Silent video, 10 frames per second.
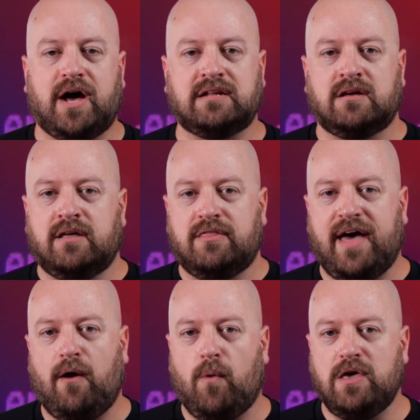But
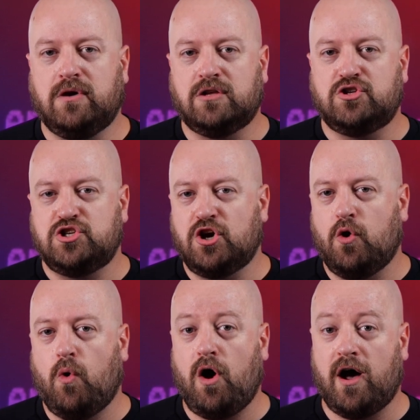that way you can
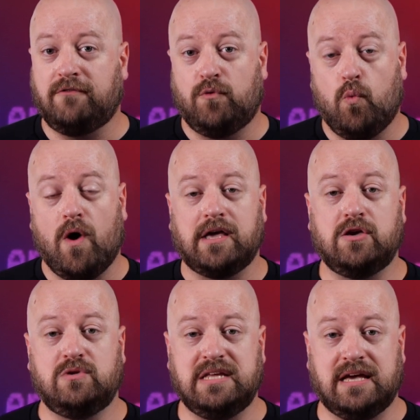show off
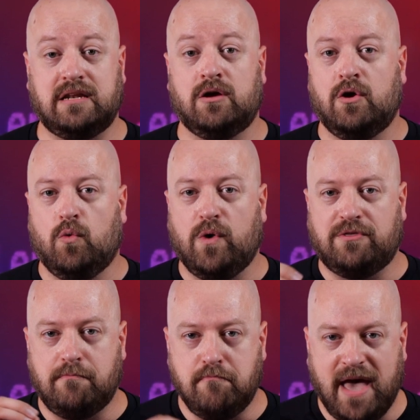what you did
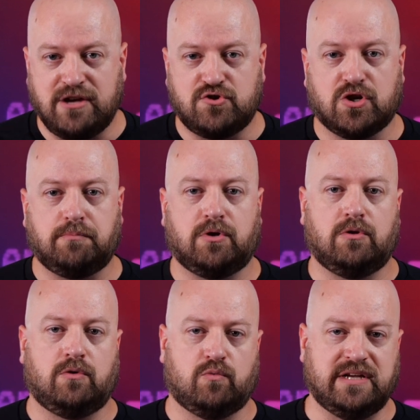with
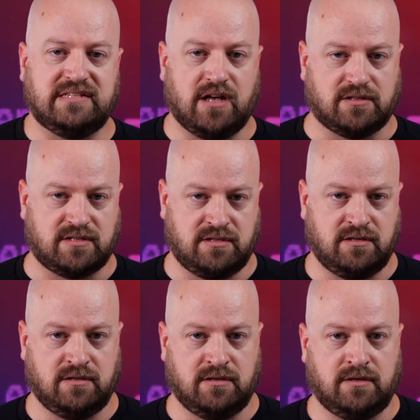measurable
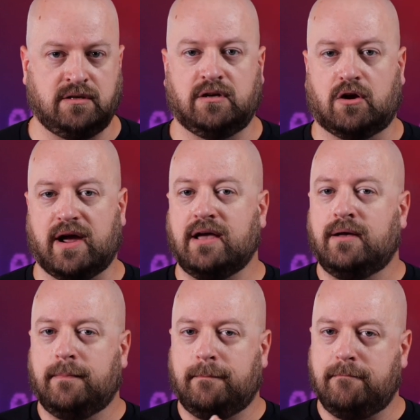results. All
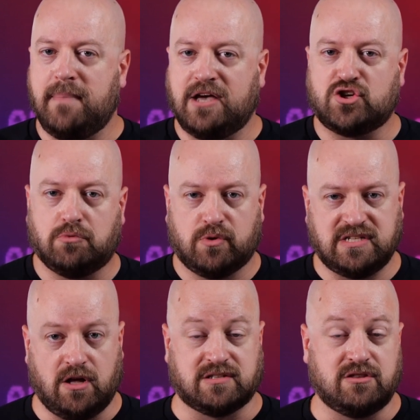right measurable
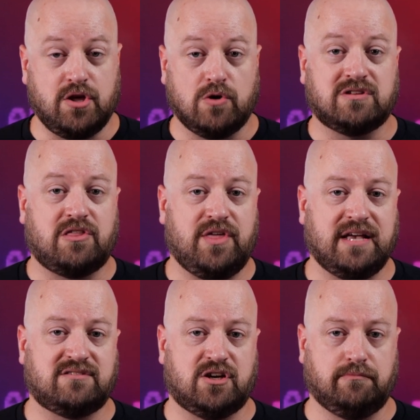results. Those are the
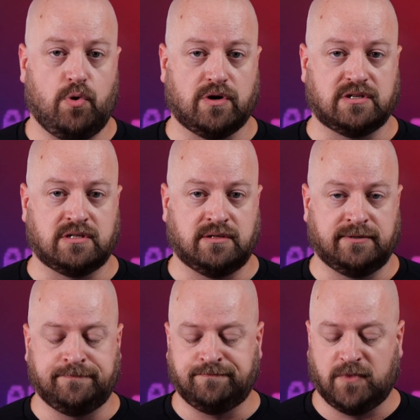things that are important.
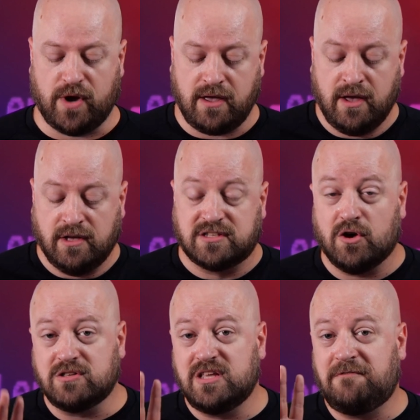All right.
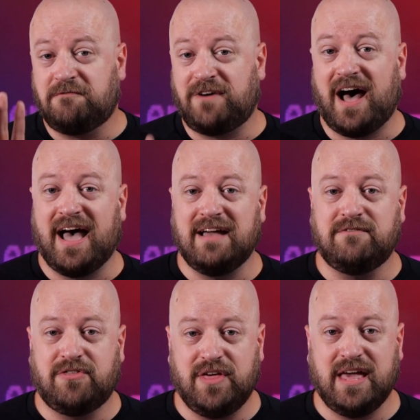So those are the
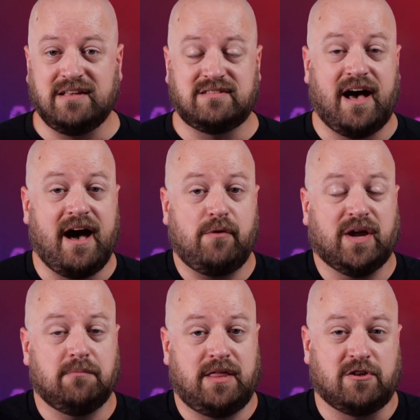five things that I'd
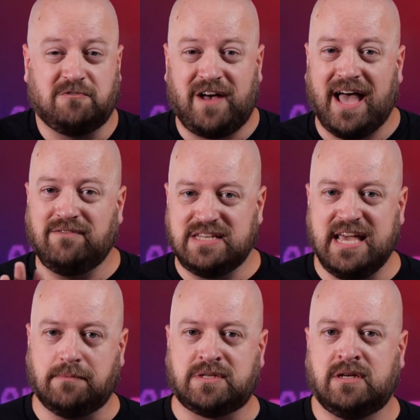recommend, those five
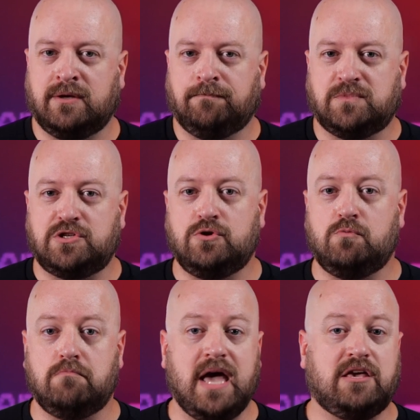tips
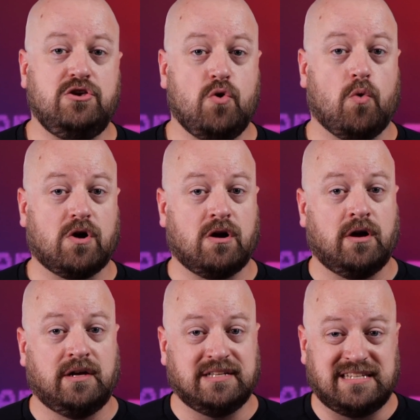to make
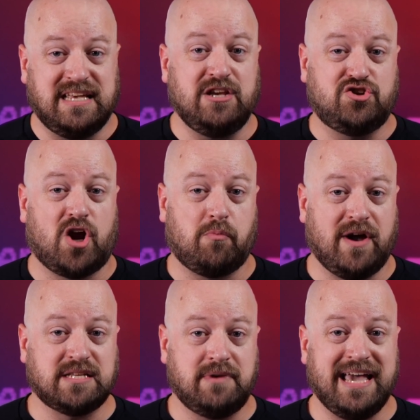your C
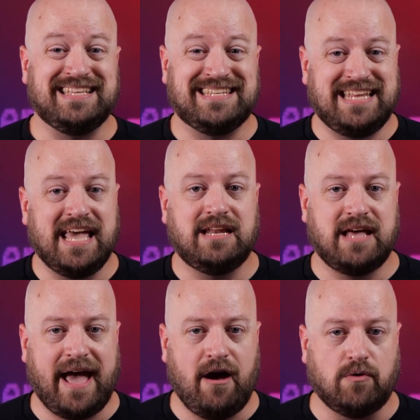sharp resume
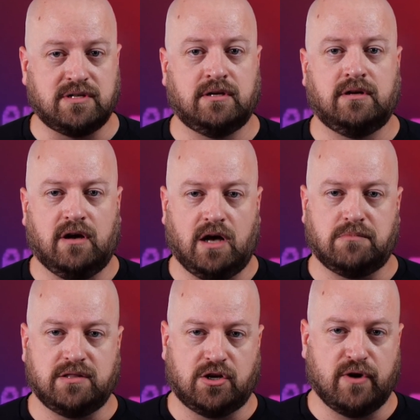stand out
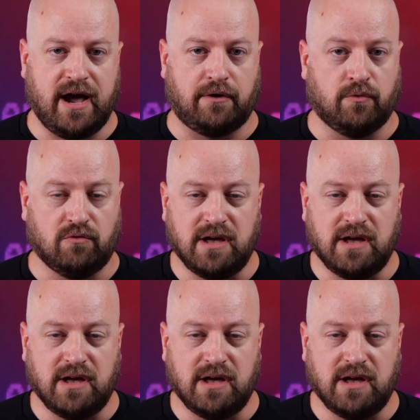among the crowd.